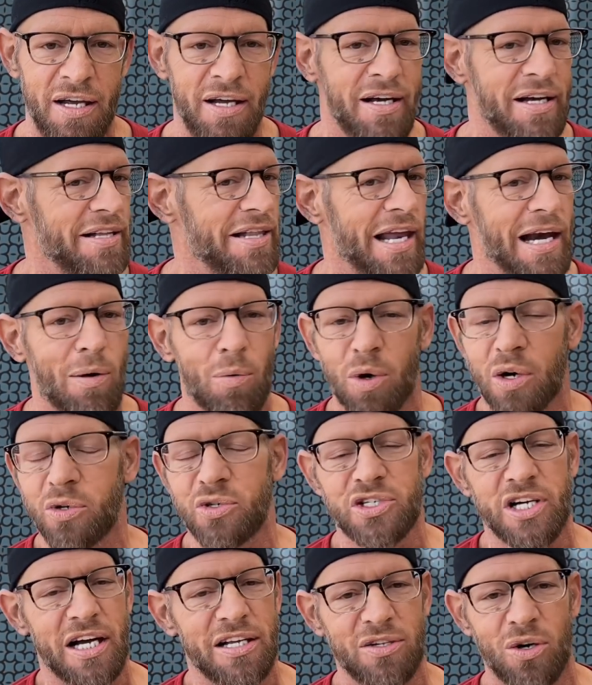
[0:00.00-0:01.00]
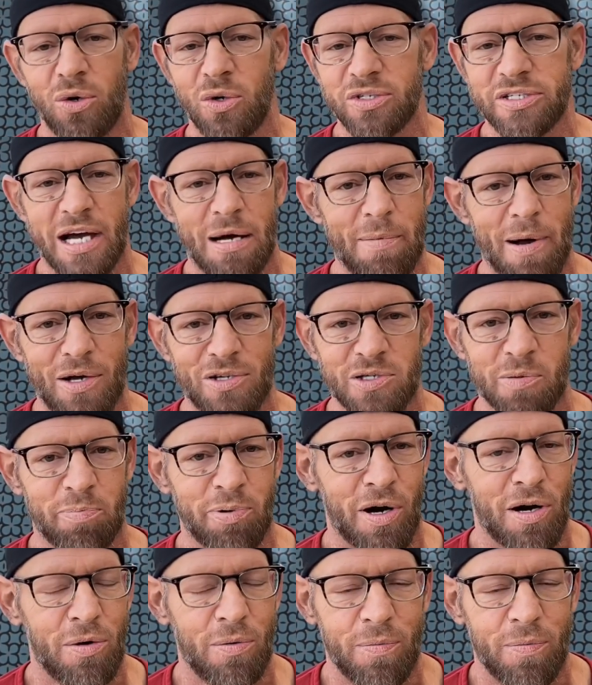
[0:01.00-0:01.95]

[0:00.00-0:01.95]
I worked with Chad the whole time I was a pro.